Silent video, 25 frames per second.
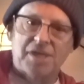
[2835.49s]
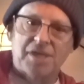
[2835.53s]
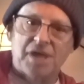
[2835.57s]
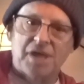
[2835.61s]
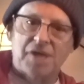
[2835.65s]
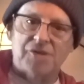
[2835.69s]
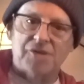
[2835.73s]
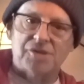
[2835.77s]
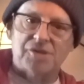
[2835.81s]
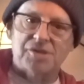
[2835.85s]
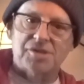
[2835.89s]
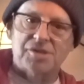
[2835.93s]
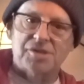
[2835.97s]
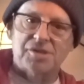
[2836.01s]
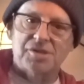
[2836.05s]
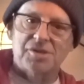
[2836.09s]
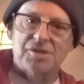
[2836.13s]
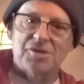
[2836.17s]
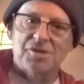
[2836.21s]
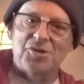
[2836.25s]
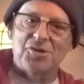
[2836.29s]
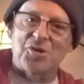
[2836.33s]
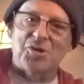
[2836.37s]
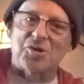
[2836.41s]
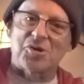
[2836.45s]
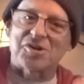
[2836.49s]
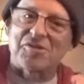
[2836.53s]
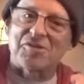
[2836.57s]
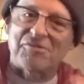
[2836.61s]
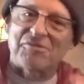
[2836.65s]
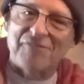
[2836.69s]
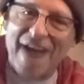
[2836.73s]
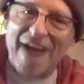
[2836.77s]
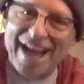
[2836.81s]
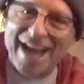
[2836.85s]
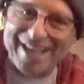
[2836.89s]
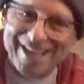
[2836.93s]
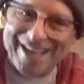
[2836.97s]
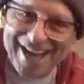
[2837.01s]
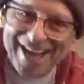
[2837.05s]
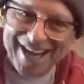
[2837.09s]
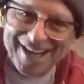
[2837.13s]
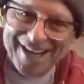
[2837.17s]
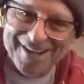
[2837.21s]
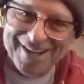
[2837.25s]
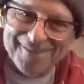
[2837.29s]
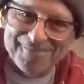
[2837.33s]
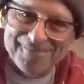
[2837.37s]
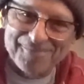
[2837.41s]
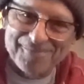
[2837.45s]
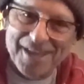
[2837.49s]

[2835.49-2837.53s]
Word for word: because you're defending.